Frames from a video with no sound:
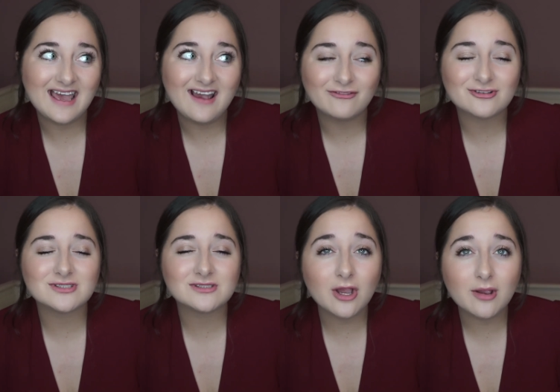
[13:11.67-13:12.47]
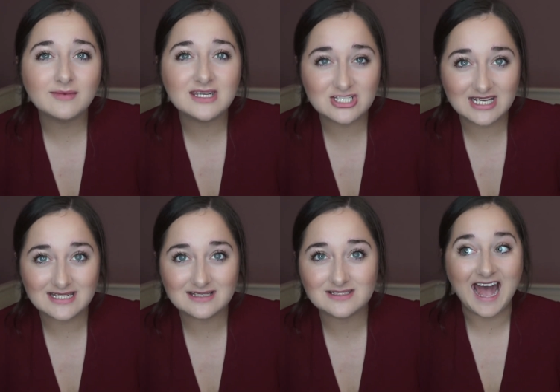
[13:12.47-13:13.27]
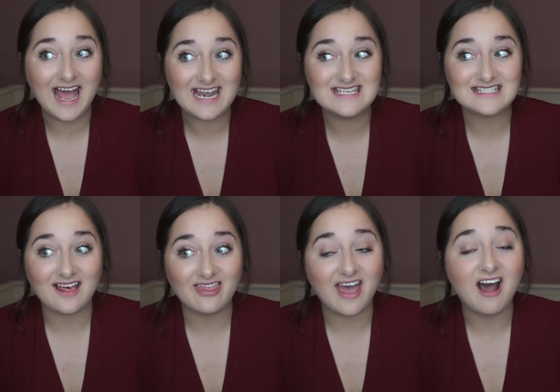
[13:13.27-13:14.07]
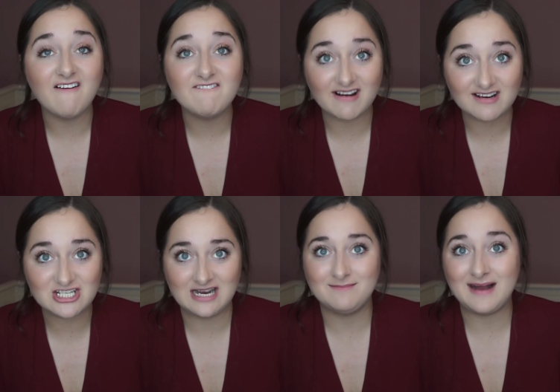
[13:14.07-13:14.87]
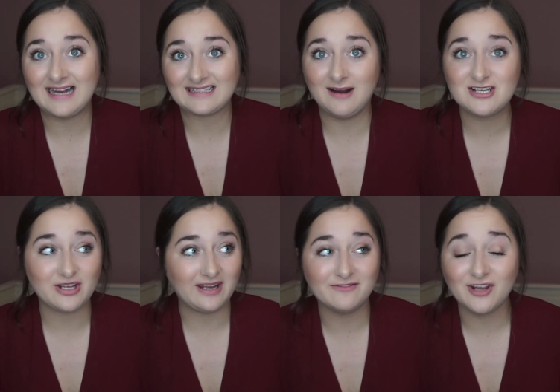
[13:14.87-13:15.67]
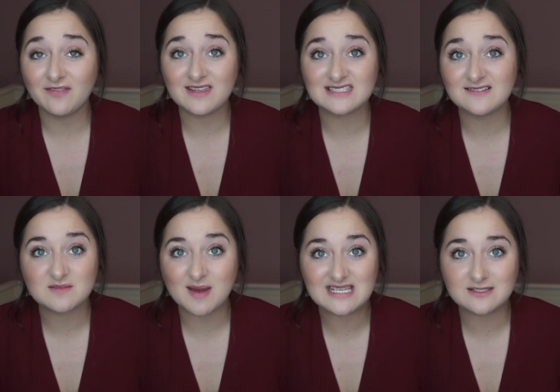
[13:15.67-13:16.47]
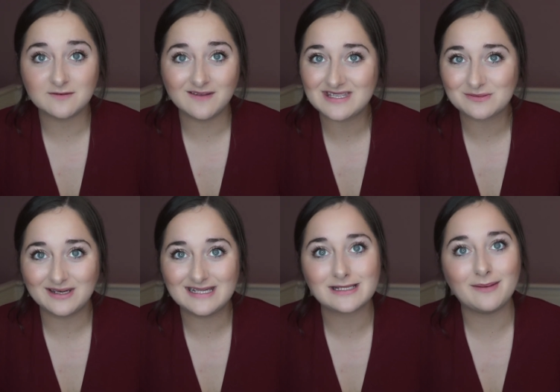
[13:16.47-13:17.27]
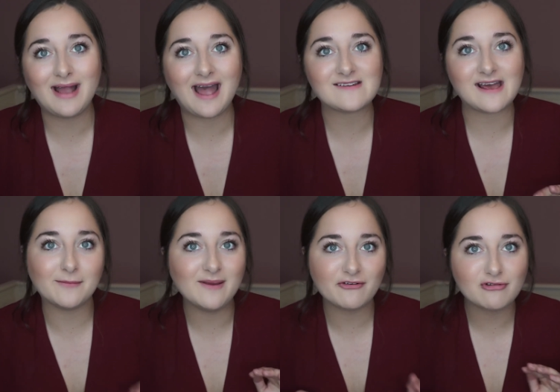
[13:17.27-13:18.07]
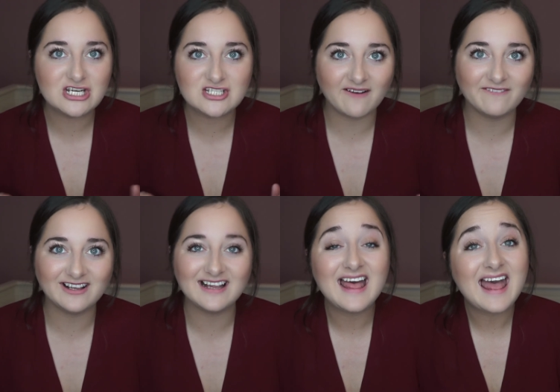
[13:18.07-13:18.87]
I've got so many gins and they are very jam-packed. I don't even know if there's enough space to fit this one in so I might have to have a bit of a reshuffle